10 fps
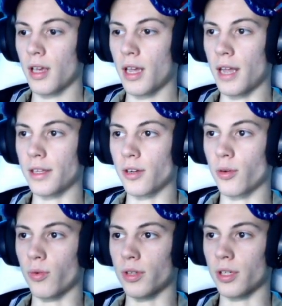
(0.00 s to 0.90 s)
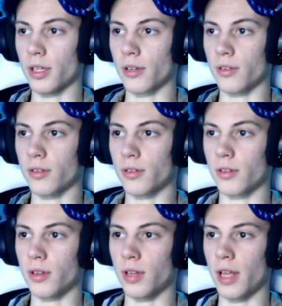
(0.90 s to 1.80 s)
and then you're going to
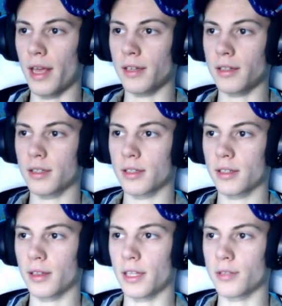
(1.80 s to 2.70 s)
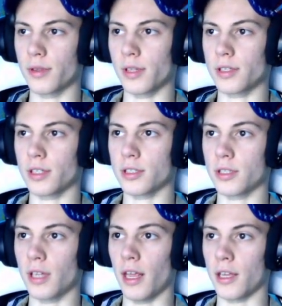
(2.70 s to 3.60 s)
line this because
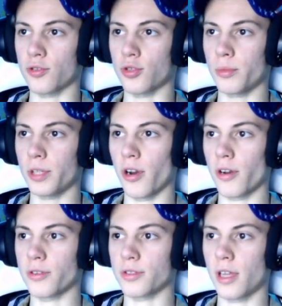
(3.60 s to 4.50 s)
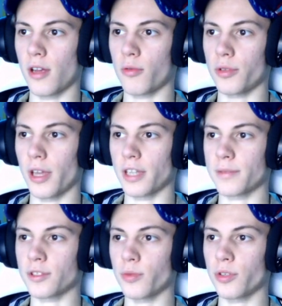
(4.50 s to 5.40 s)
it's extremely hard to tell
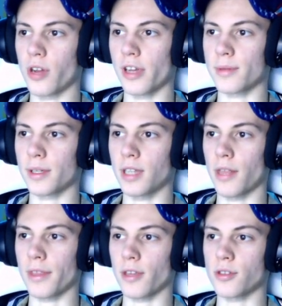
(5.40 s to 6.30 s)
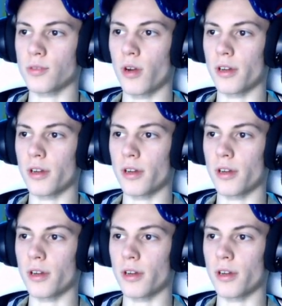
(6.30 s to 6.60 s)
especially when you're not expecting anything. You're just walking